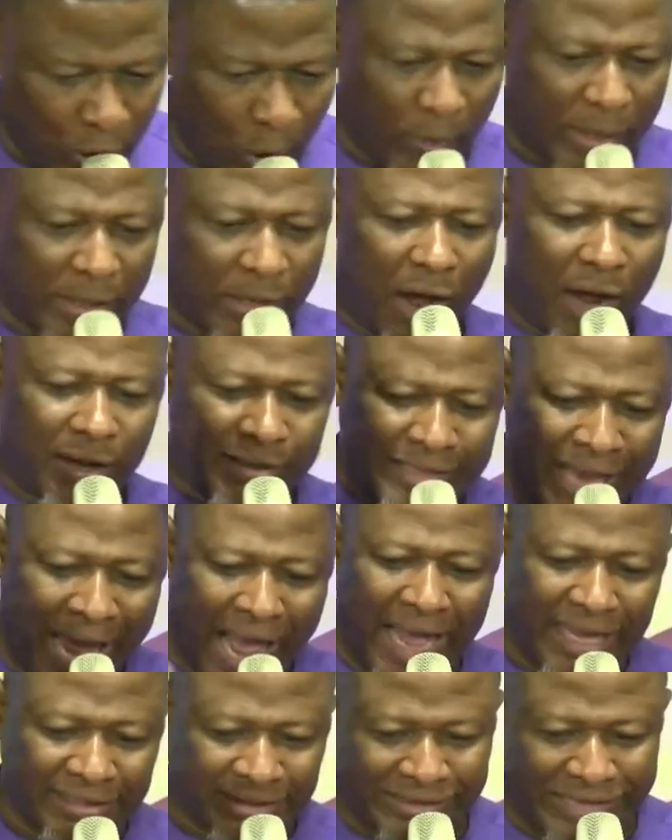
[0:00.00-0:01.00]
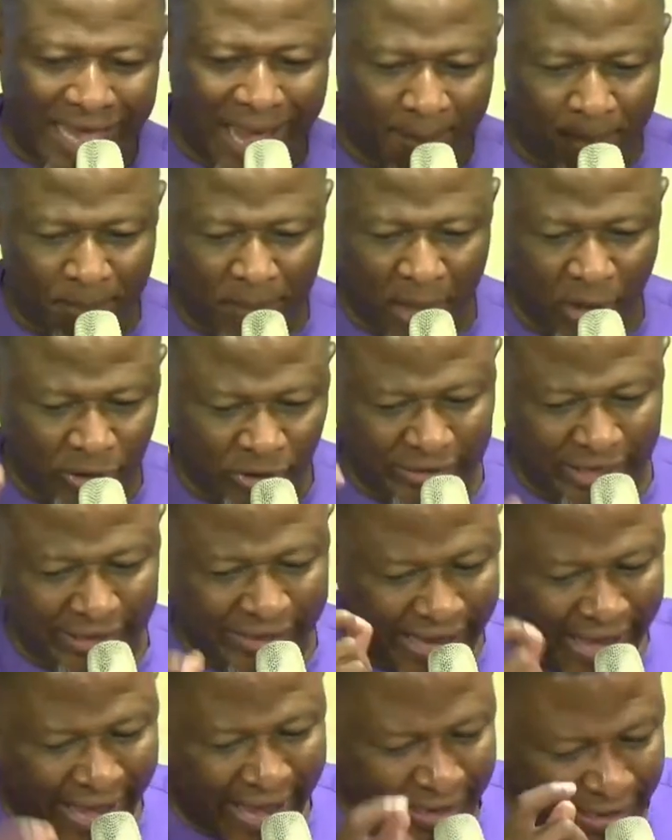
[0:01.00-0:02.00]
You will not dance their
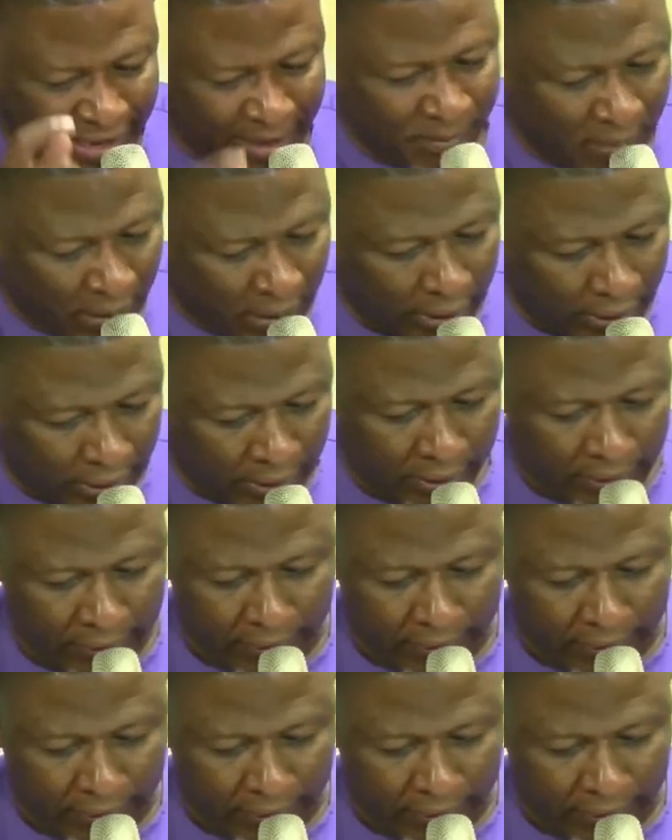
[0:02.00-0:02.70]
music anymore.